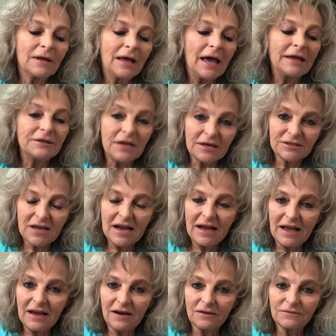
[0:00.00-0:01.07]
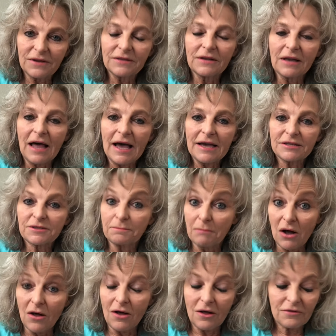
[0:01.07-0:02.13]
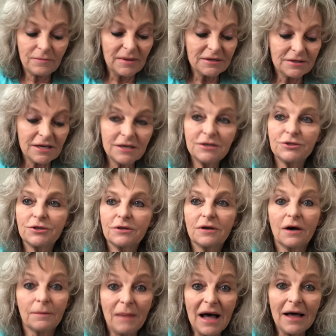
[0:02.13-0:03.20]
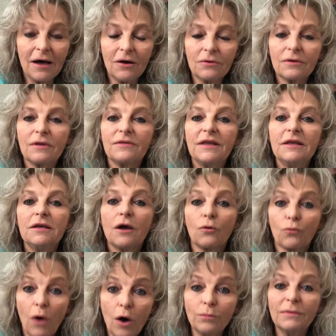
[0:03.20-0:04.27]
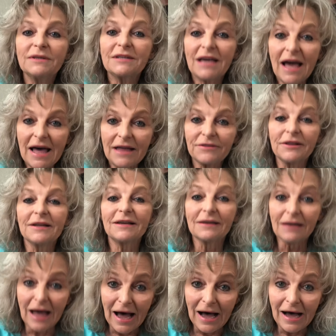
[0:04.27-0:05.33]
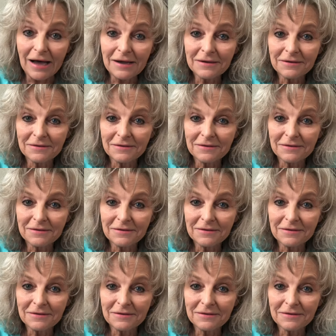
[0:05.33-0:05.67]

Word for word: And yes, I have in the last month been teaching about the Roman Catholic lie